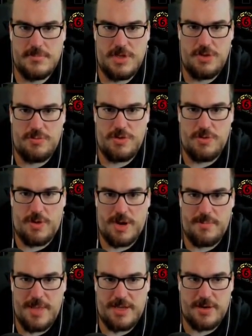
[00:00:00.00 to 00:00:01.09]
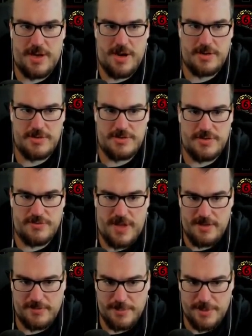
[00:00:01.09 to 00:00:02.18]
You, you want to make your character
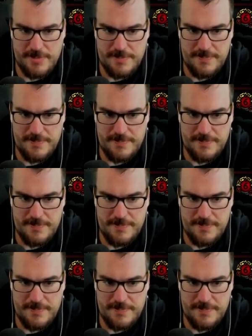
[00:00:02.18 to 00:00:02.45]
survivable. All